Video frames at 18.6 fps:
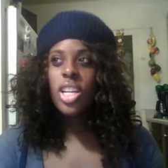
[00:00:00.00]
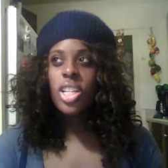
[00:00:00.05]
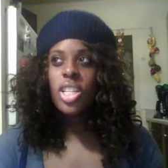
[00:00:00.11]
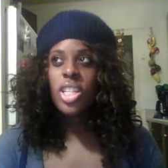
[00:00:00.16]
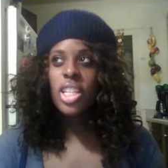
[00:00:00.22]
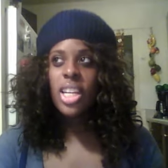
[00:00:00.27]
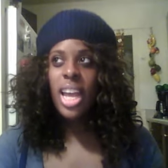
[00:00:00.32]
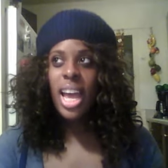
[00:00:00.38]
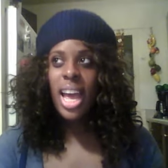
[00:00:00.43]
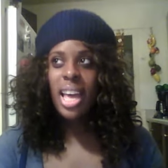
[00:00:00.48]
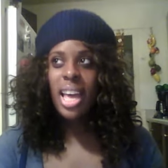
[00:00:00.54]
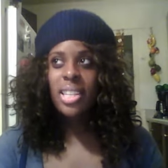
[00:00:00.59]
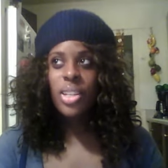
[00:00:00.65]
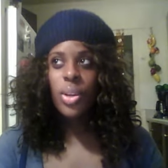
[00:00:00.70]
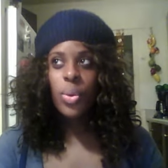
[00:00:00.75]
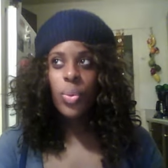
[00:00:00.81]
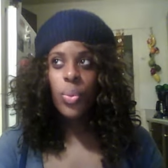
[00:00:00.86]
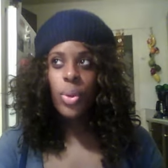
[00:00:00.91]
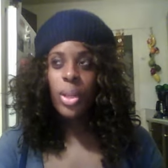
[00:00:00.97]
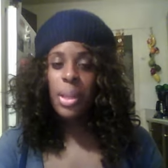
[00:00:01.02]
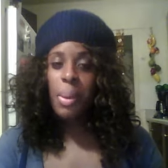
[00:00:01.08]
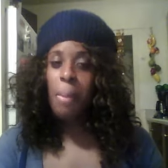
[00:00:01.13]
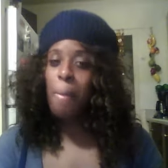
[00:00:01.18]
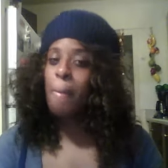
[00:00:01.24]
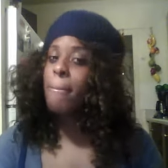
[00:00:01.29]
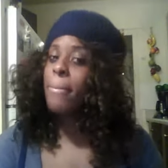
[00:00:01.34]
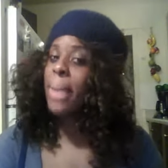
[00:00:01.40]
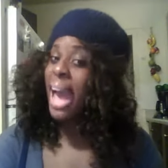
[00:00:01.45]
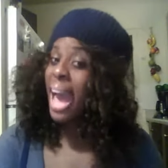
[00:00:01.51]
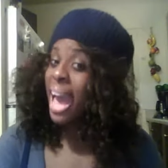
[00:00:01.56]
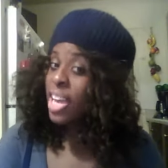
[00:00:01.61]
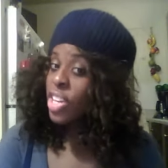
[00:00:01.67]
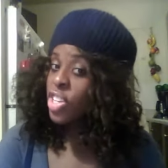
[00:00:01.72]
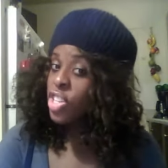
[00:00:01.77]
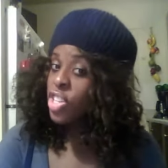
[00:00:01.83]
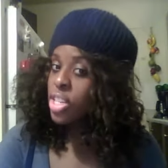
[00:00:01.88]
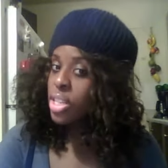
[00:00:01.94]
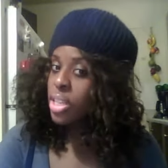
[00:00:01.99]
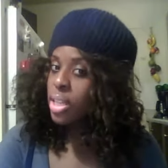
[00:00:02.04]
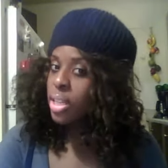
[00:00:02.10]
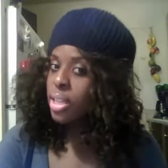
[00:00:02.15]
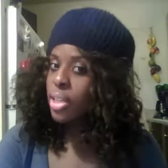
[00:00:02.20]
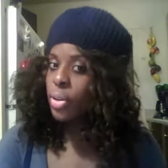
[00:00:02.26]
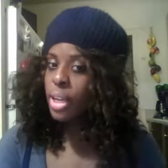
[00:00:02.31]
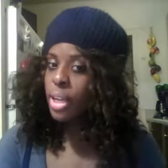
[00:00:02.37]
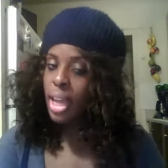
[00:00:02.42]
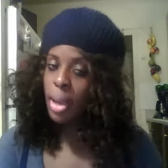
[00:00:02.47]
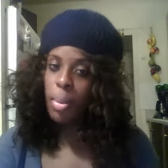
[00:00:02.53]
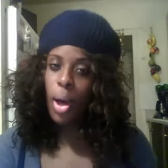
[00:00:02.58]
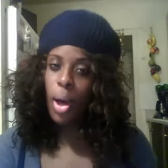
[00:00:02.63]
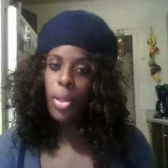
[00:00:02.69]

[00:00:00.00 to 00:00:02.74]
she hasn't really bashed Lil Kim,